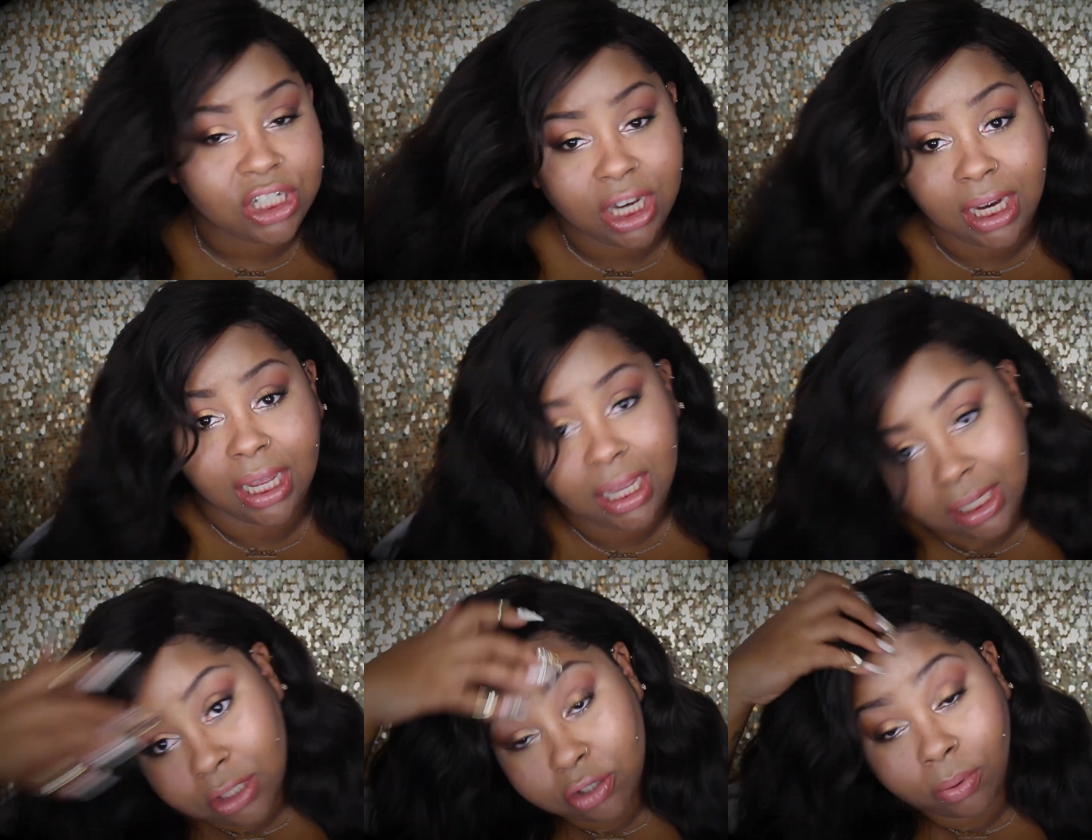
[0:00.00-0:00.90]
Shaaanxo
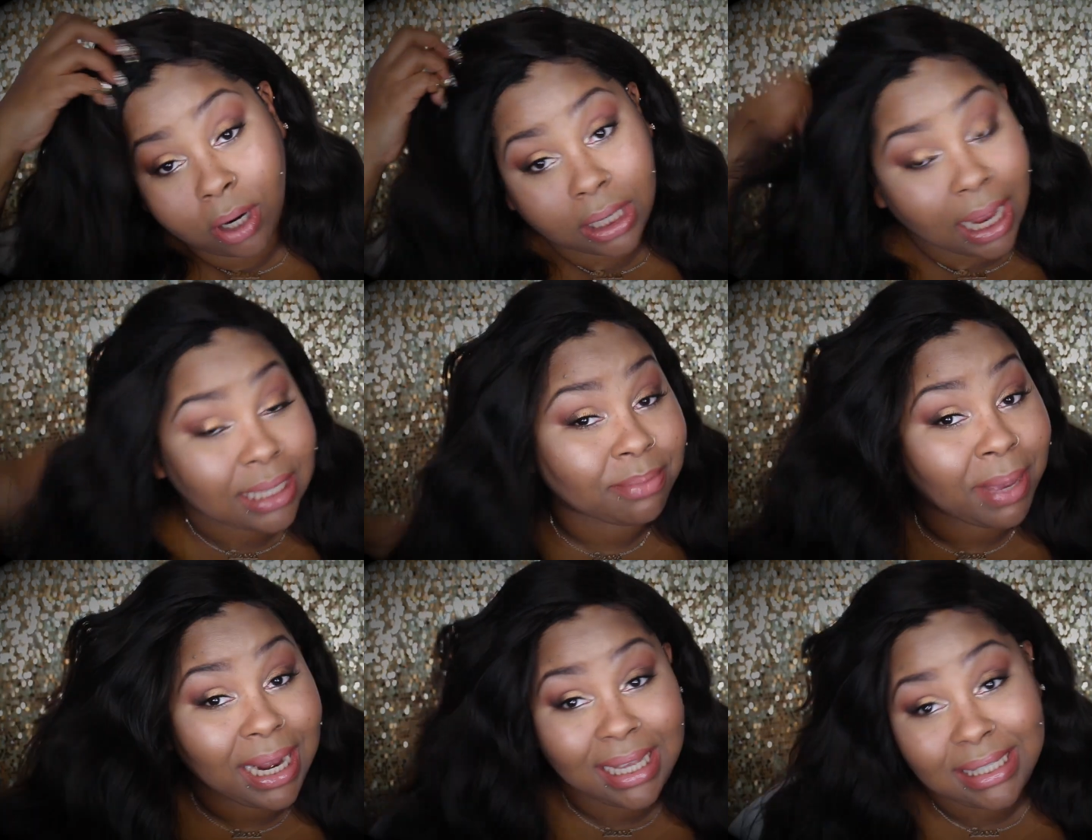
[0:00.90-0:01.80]
and the Gerard
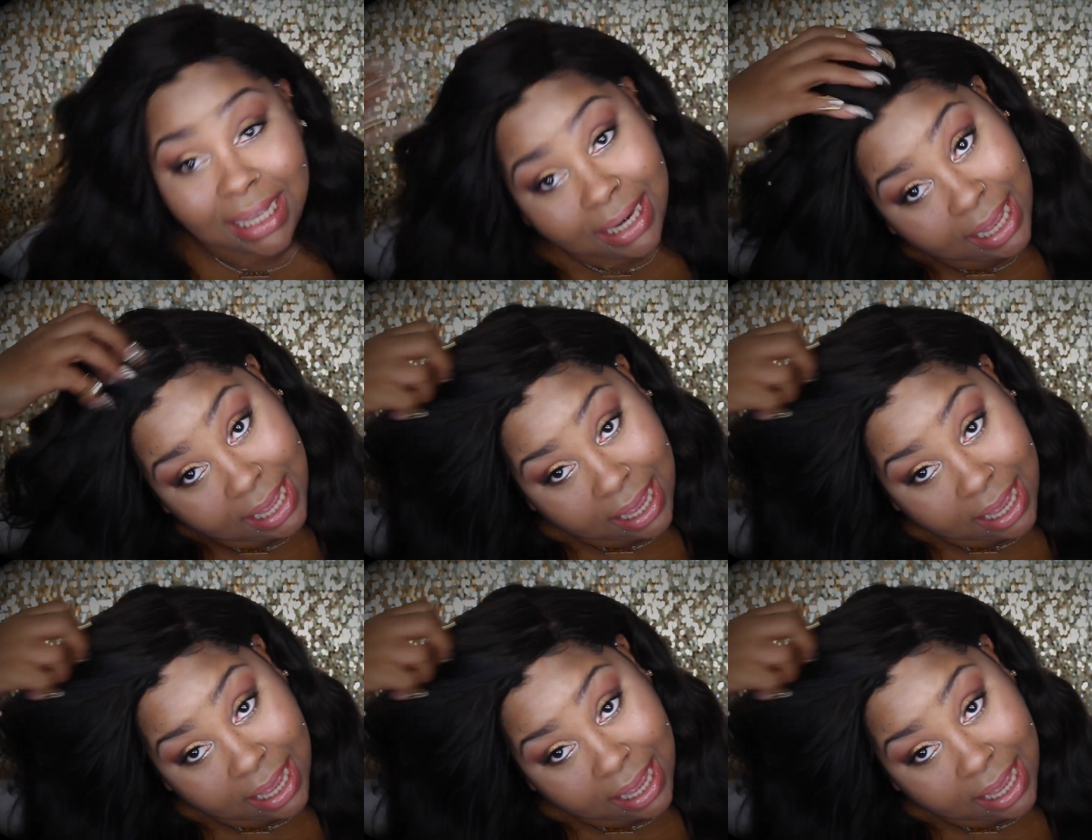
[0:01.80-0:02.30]
Cosmetics and